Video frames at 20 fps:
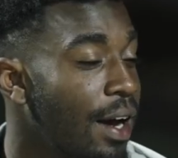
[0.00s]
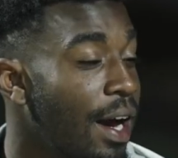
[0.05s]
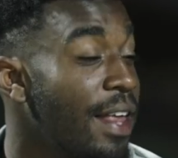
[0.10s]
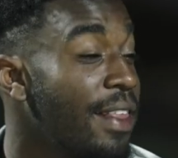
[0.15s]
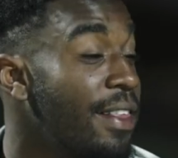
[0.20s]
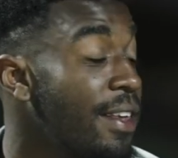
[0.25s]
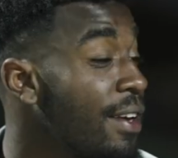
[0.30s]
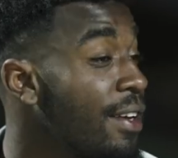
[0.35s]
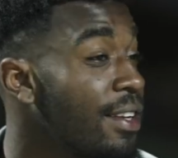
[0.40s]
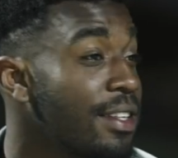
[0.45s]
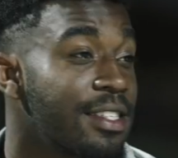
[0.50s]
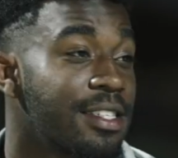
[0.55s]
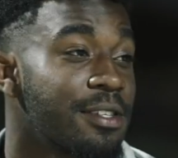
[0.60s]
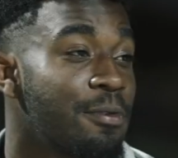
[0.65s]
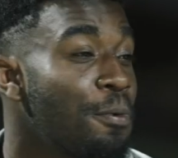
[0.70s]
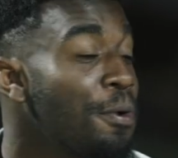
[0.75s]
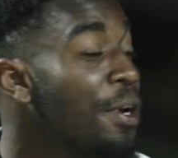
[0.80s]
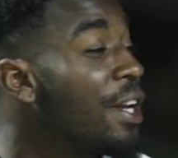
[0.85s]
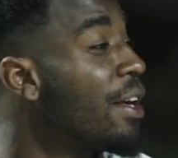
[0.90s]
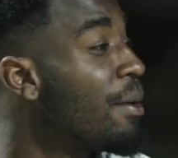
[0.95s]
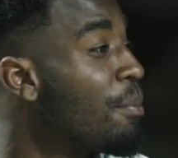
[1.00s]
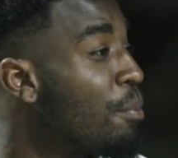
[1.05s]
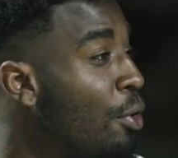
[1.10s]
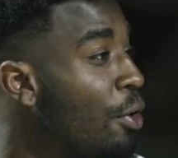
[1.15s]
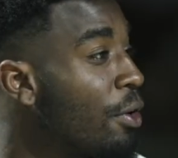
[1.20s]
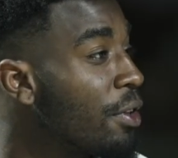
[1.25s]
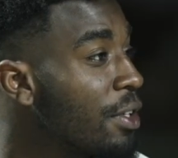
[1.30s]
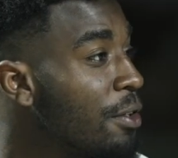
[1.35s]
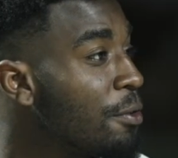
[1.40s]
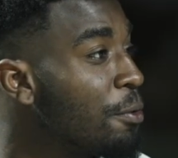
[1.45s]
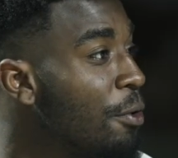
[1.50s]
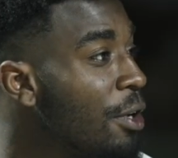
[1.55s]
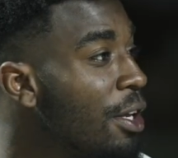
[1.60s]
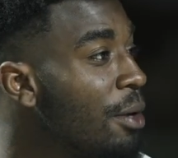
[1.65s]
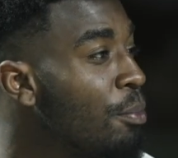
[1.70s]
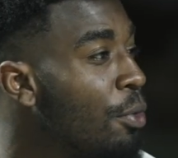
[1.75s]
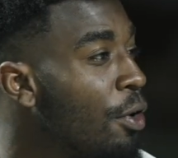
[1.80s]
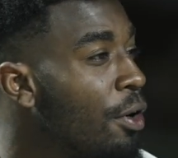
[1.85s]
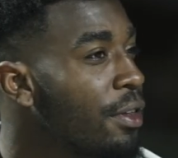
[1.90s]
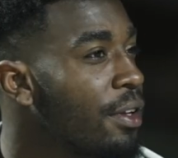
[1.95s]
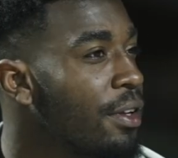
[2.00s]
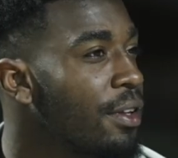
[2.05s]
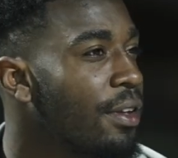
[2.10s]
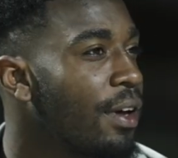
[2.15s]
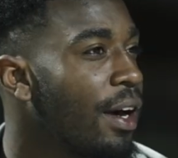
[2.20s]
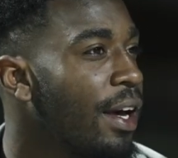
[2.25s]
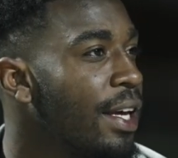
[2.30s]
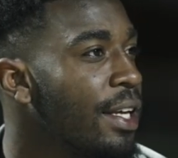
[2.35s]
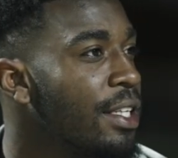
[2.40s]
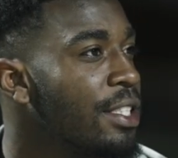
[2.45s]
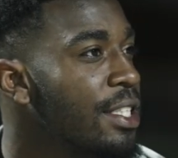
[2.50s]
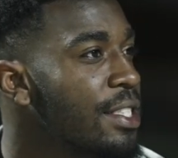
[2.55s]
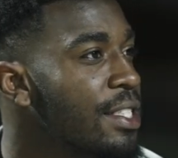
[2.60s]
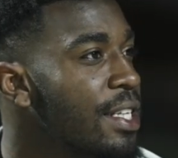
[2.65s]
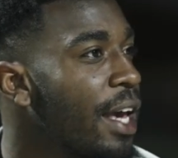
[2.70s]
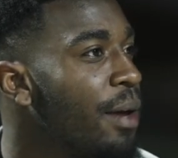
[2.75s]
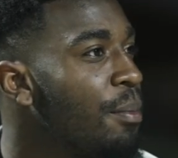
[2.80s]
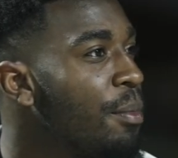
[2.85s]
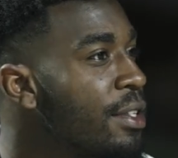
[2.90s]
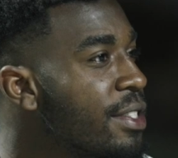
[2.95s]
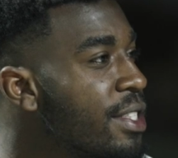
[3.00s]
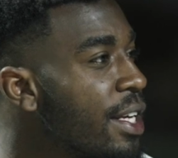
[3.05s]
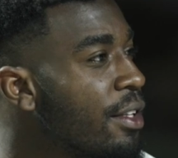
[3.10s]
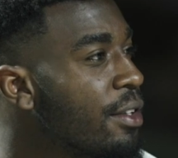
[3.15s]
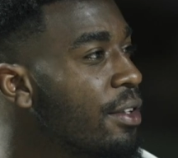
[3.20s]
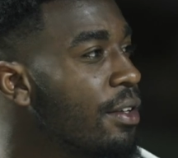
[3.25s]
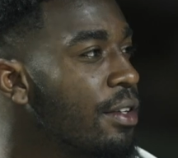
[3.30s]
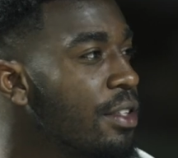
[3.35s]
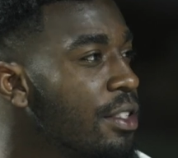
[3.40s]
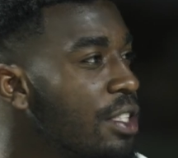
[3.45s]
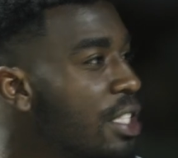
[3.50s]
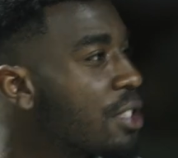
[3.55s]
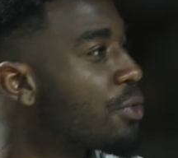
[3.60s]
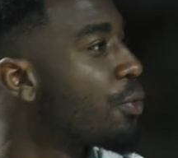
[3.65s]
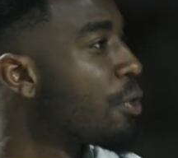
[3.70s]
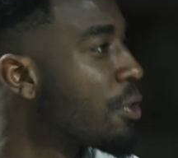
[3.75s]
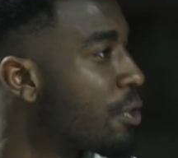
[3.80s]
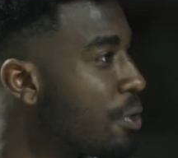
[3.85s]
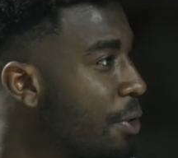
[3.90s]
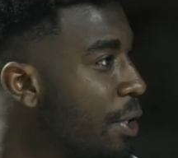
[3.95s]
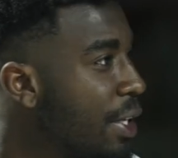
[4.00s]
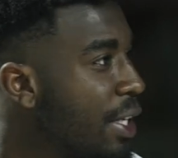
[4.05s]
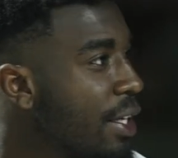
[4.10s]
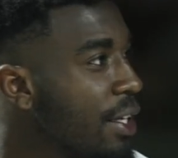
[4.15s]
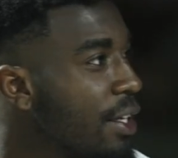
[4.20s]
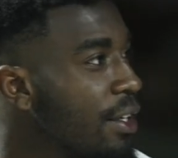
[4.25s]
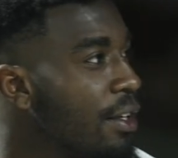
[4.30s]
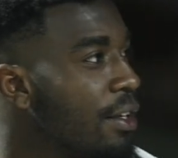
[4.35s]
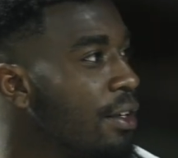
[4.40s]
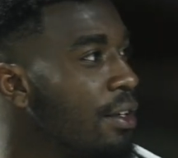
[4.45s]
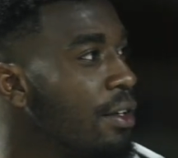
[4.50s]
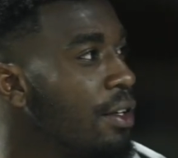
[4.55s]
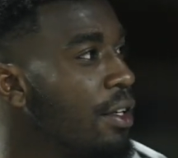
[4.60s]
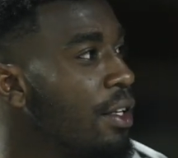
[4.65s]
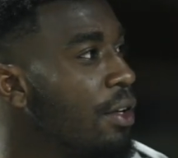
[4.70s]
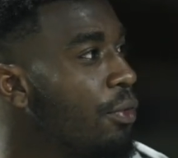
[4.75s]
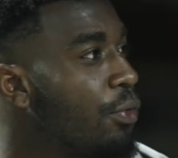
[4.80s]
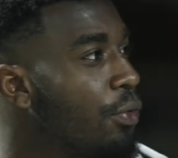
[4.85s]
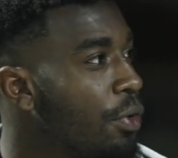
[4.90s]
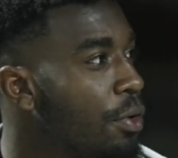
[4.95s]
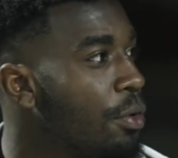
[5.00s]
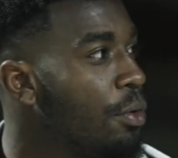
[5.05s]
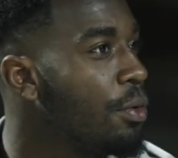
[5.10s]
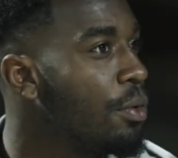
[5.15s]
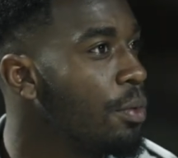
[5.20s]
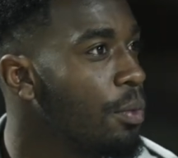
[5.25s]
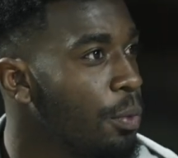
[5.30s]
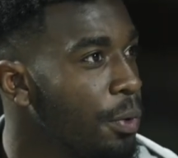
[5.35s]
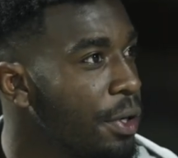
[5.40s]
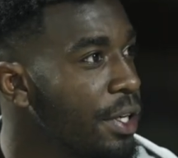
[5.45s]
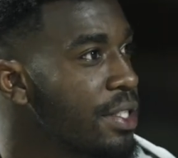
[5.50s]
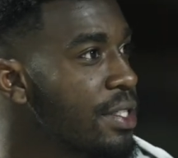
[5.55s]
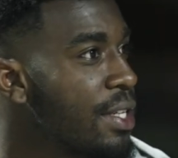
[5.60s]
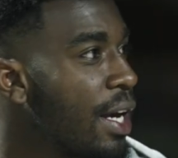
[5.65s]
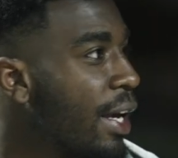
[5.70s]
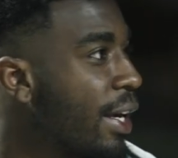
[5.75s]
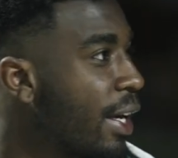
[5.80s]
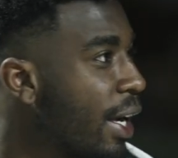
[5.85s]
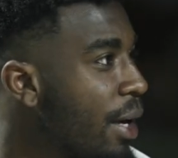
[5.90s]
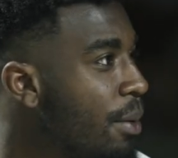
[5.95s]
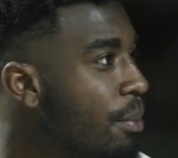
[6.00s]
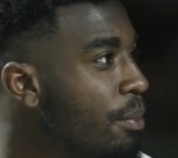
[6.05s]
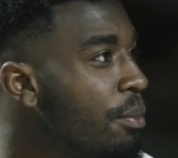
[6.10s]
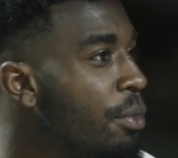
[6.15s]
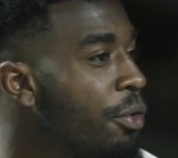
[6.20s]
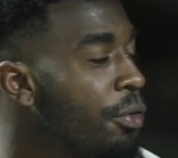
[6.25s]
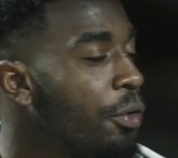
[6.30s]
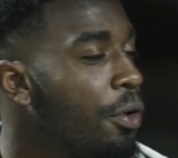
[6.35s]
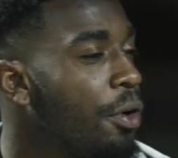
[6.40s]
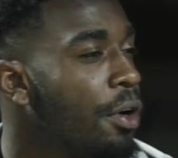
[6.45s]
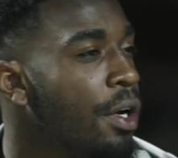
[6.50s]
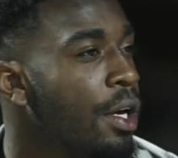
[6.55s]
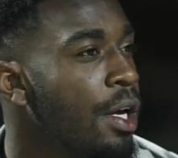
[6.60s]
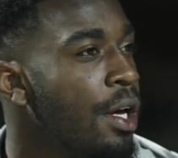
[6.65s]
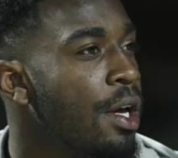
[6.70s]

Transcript: I think it's really important, really important. I just came inside just for training in the few weeks I came before.